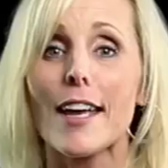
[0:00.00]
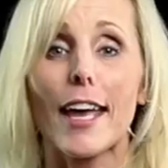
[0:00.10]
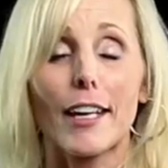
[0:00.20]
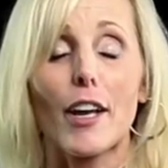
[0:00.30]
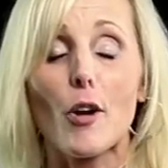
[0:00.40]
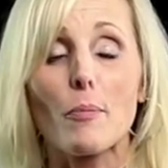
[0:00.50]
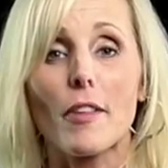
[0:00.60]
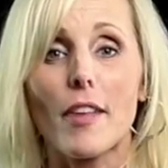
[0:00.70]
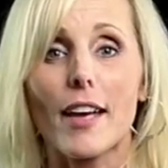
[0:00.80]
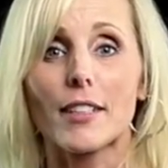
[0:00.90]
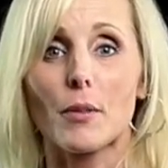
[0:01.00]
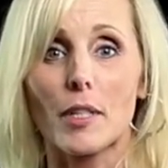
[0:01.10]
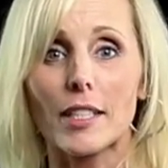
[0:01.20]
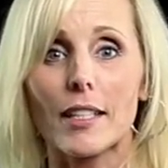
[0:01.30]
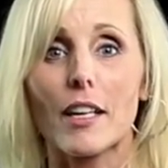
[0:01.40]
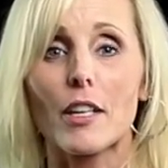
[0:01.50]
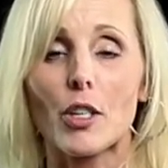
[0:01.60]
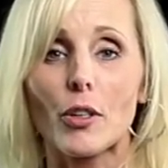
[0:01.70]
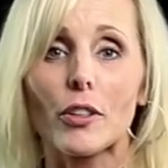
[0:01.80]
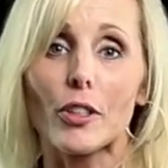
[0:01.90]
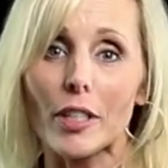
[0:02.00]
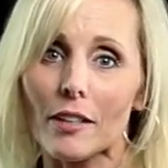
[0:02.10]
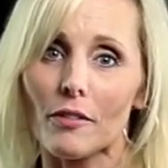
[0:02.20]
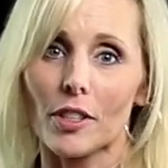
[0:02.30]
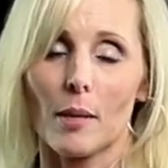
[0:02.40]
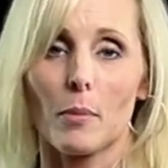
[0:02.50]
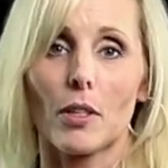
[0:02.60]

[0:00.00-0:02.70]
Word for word: and I hope that that's the reason, that you're looking for something